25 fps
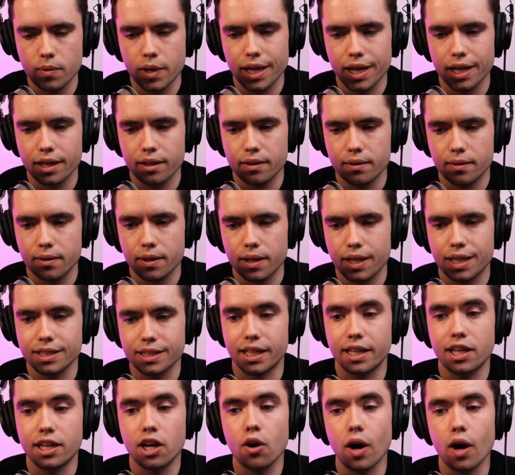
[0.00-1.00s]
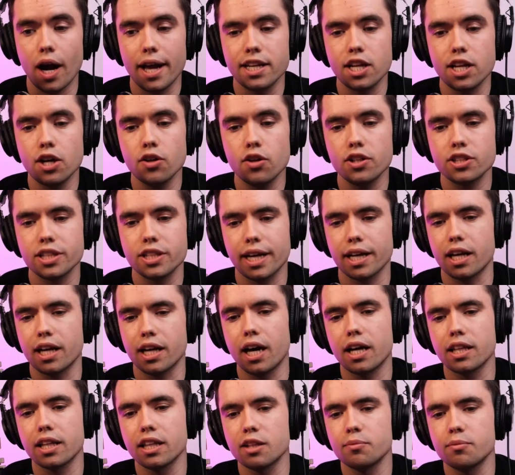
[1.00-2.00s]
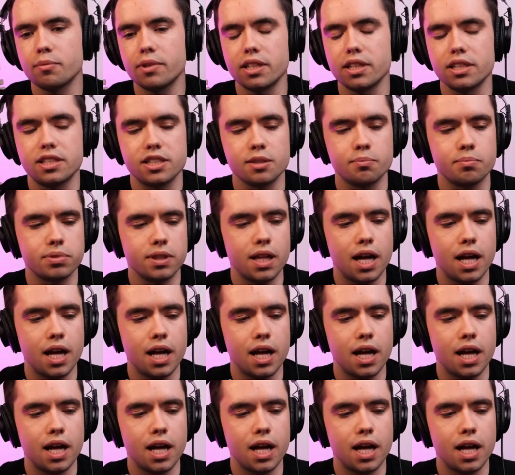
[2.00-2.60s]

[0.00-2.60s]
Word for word: all right because i know i know there's like an unlimited